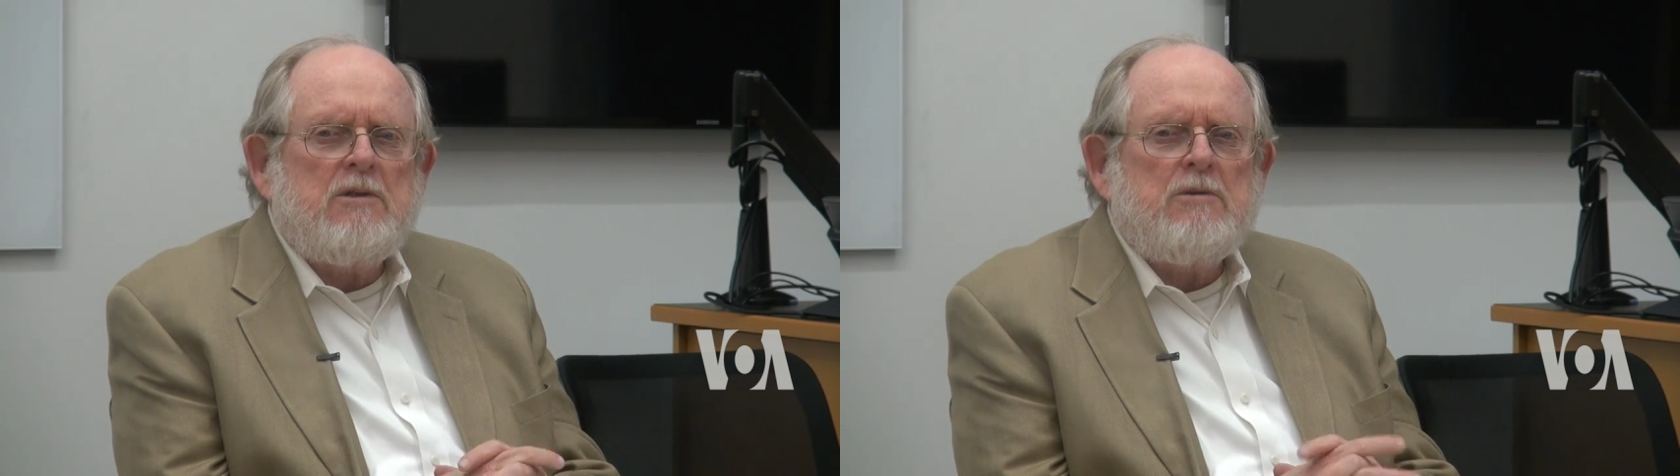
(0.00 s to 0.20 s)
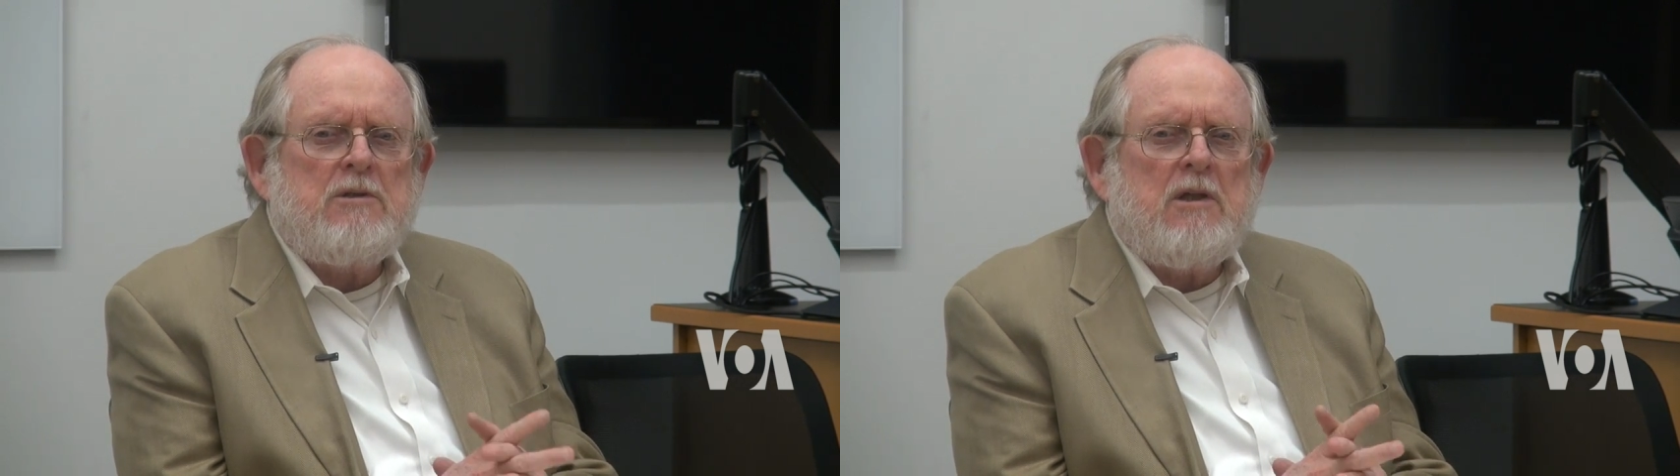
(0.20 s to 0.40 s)

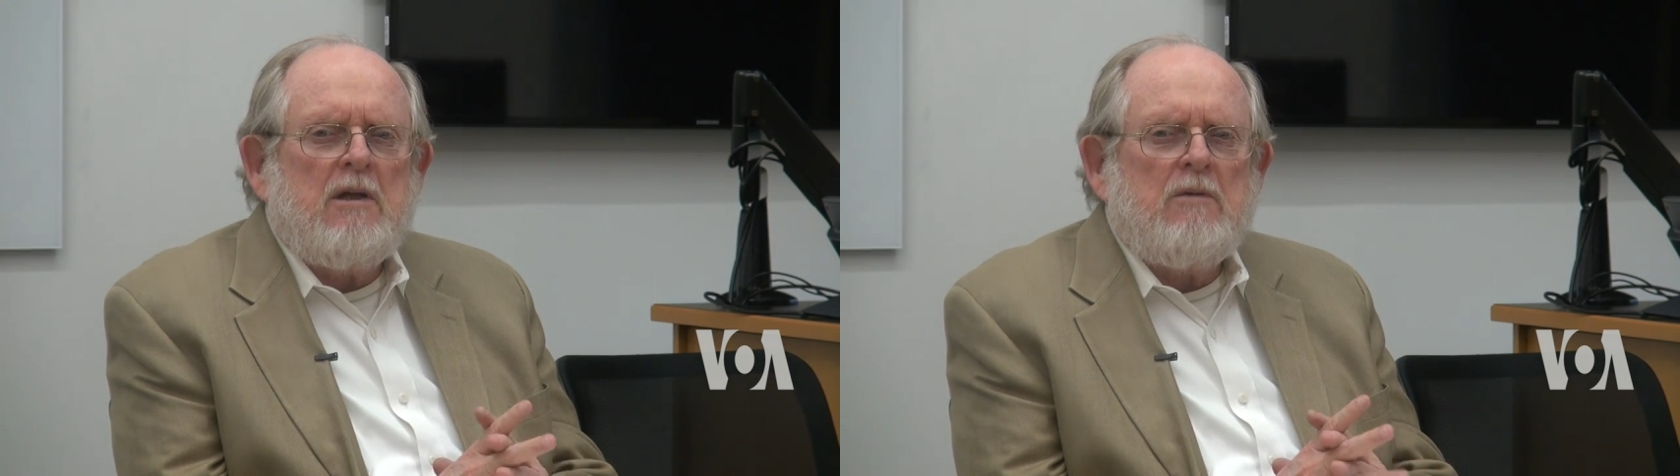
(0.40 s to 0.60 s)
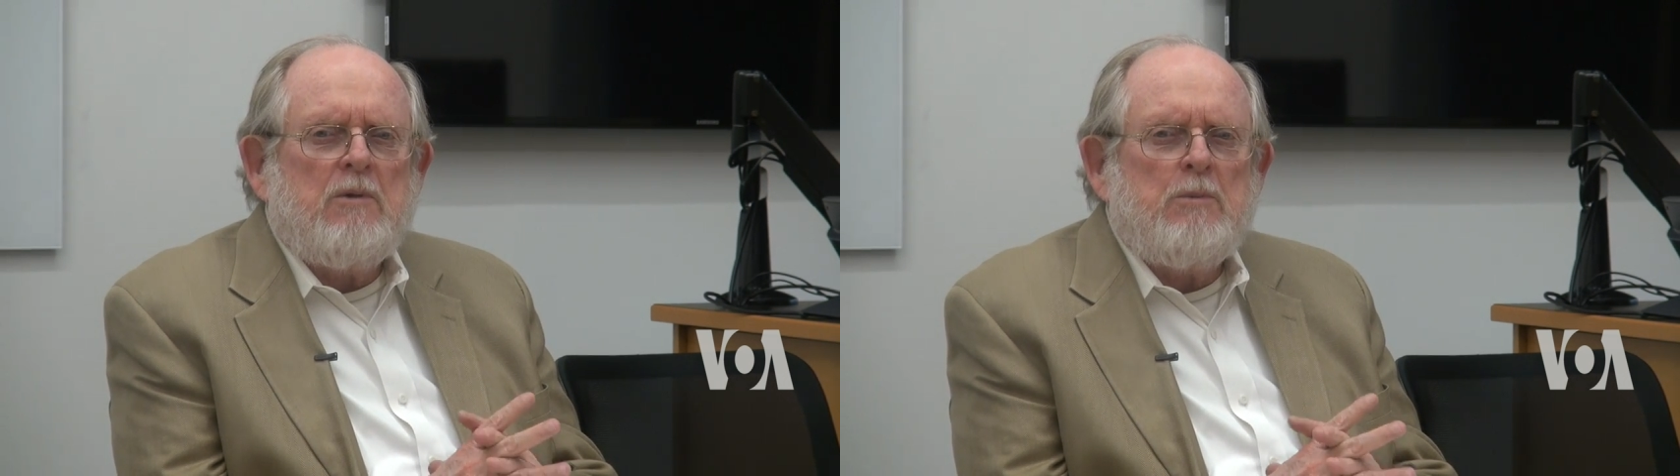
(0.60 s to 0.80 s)

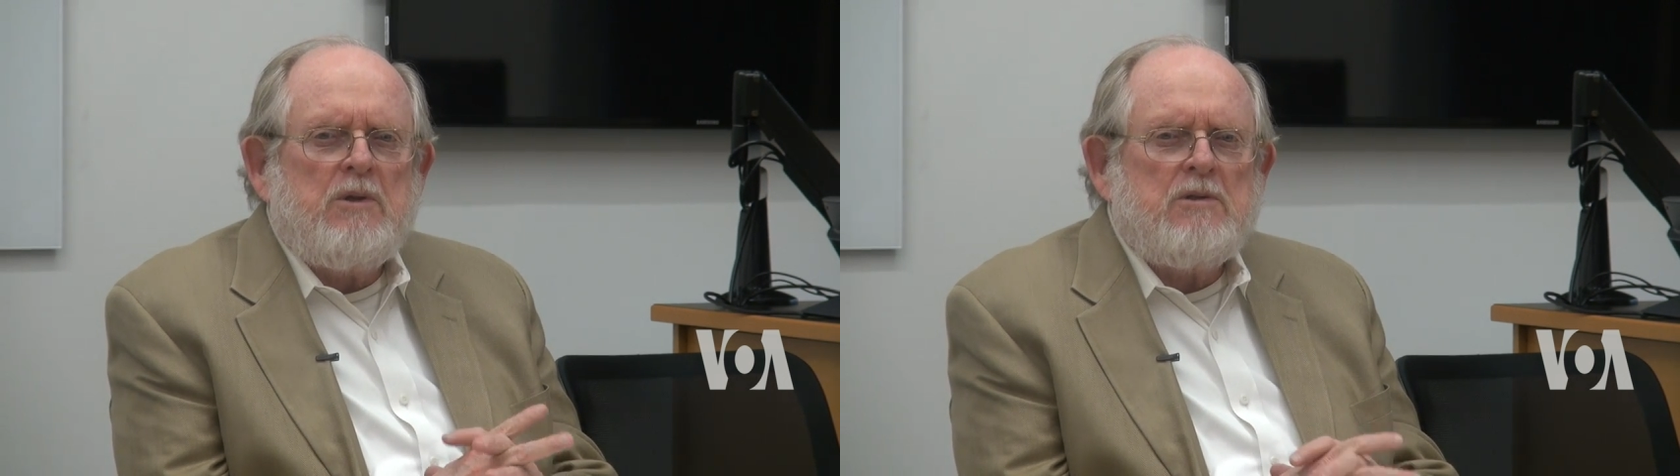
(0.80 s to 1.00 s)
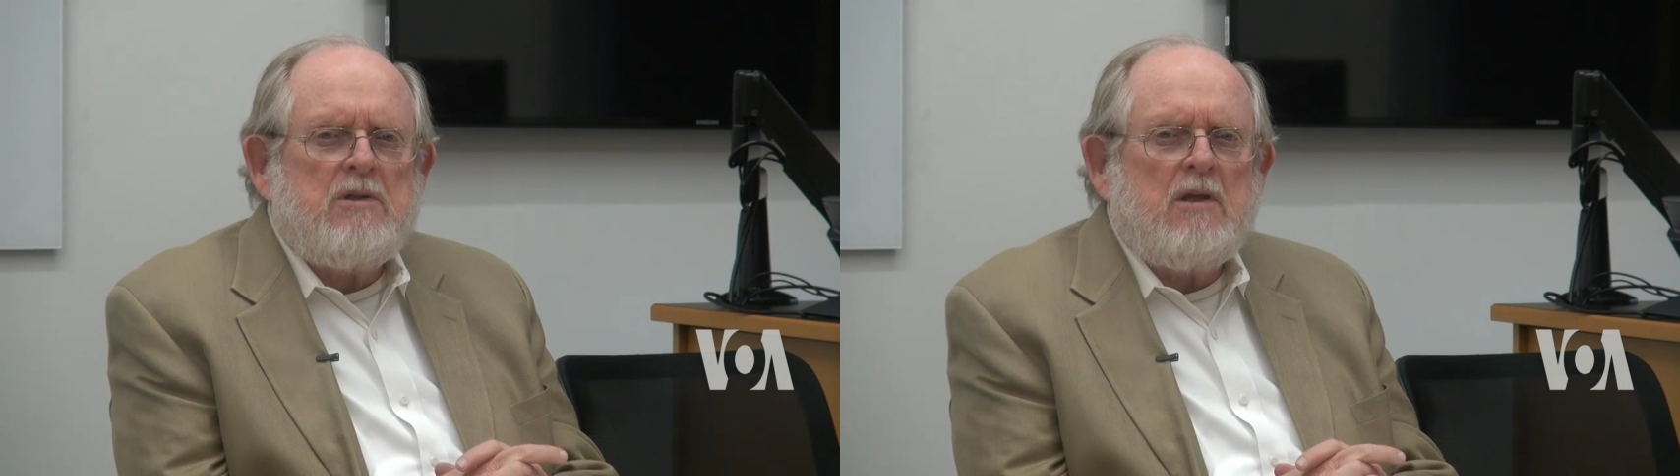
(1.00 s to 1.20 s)
suicide in
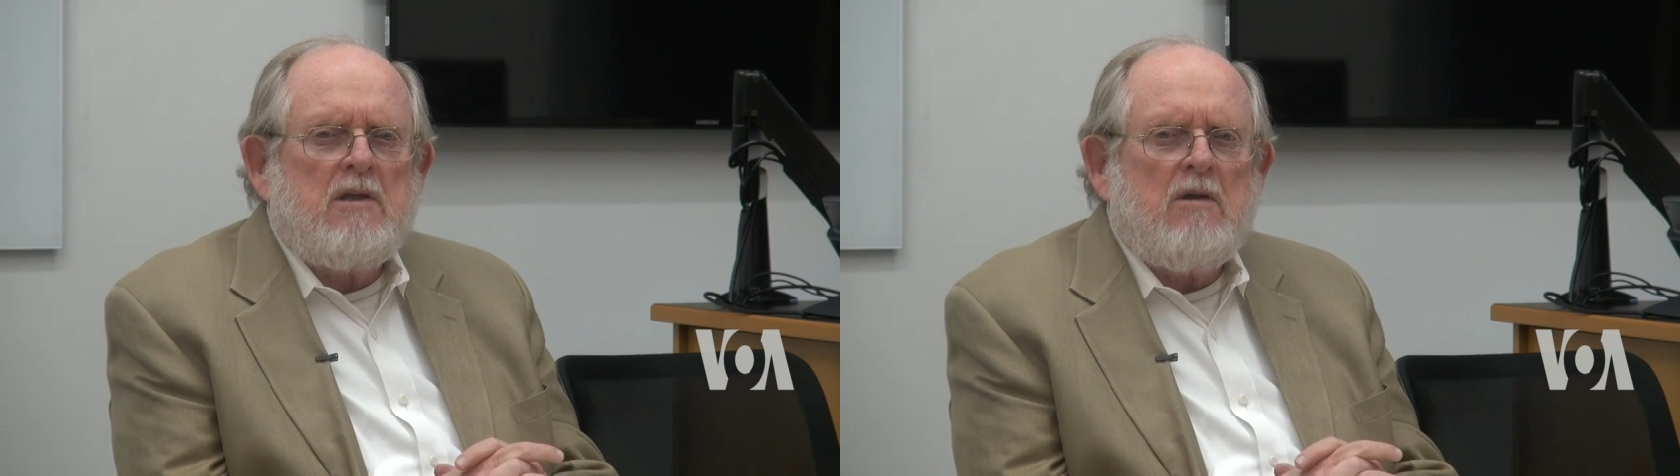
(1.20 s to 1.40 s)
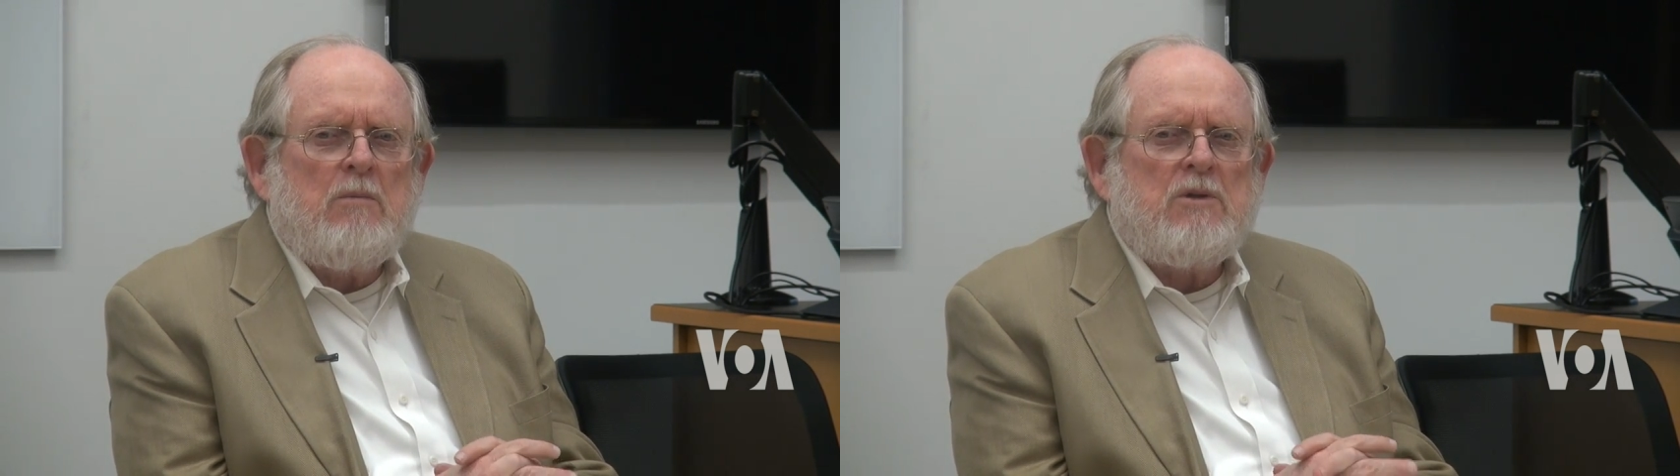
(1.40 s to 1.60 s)
women is that
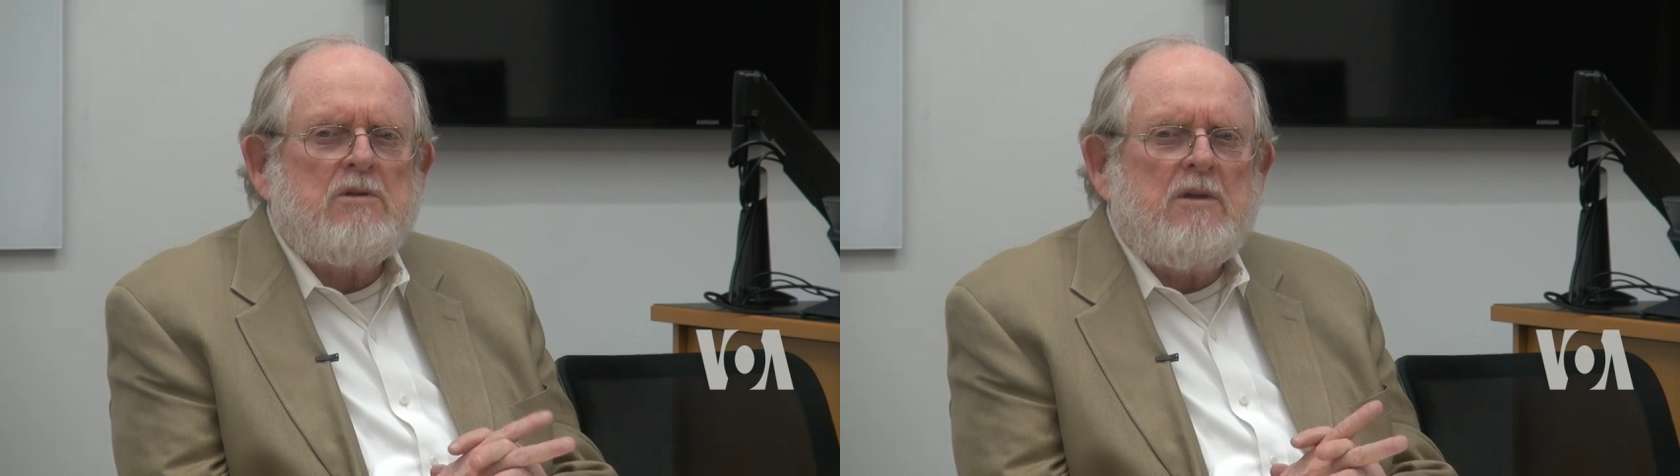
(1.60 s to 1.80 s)
they almost